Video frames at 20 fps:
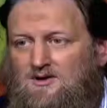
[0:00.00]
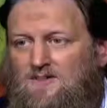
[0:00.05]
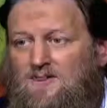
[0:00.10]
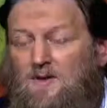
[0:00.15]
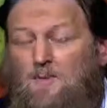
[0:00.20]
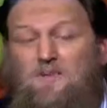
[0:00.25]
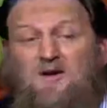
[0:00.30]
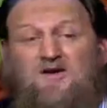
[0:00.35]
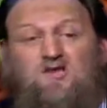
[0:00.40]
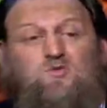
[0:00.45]

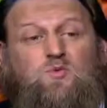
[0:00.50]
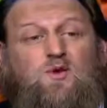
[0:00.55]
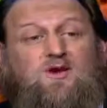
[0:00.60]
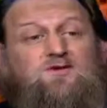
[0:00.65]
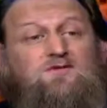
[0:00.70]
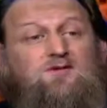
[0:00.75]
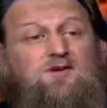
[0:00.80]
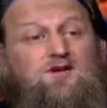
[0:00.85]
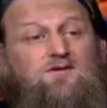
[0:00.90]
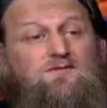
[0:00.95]
The best way
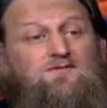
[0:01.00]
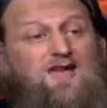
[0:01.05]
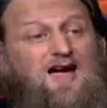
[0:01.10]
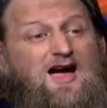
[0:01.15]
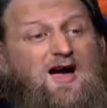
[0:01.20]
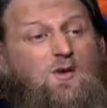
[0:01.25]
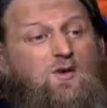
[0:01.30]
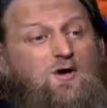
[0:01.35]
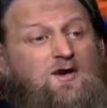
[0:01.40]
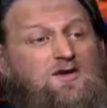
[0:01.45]
to give
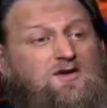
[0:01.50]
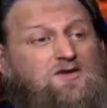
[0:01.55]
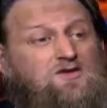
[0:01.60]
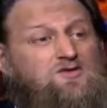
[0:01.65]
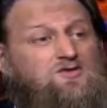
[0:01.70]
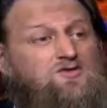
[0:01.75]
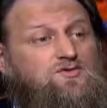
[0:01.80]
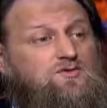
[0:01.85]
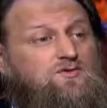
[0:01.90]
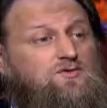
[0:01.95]
dawah
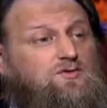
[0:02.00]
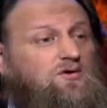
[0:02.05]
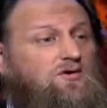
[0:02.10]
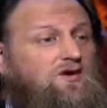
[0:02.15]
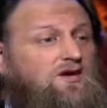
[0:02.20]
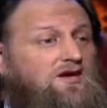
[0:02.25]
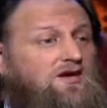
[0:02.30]
is through your